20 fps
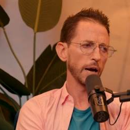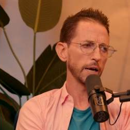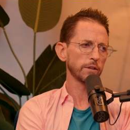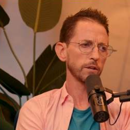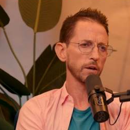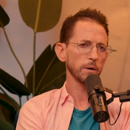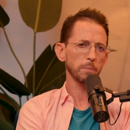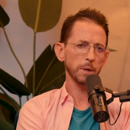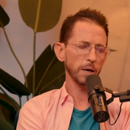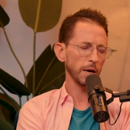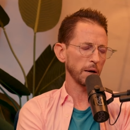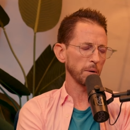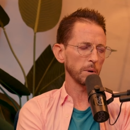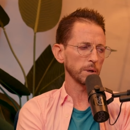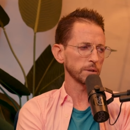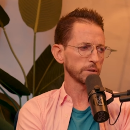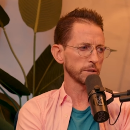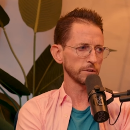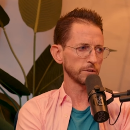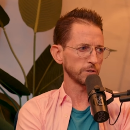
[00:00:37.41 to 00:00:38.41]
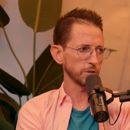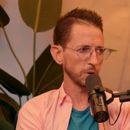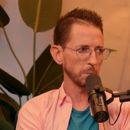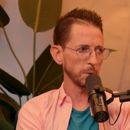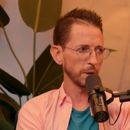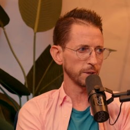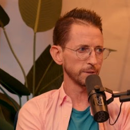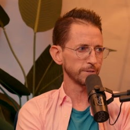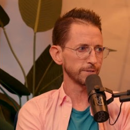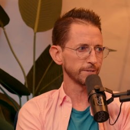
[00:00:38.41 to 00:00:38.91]
a? I talk about ayahuasca so
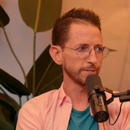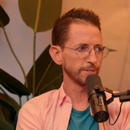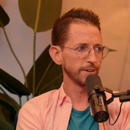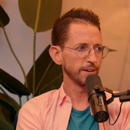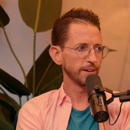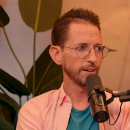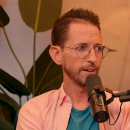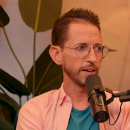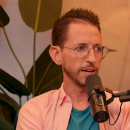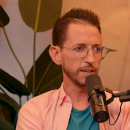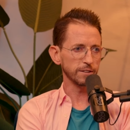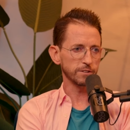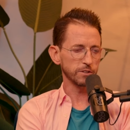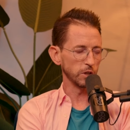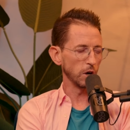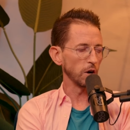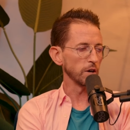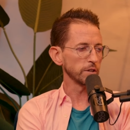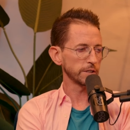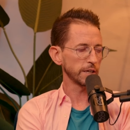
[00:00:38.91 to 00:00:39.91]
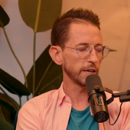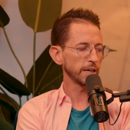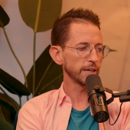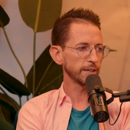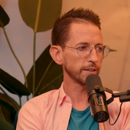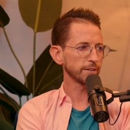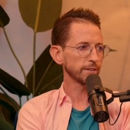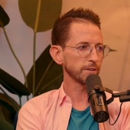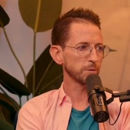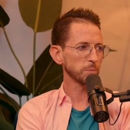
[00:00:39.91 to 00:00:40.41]
much, so much. Okay, it's
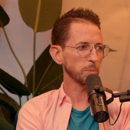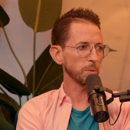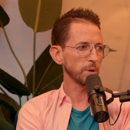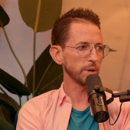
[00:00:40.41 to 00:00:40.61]
nauseating at this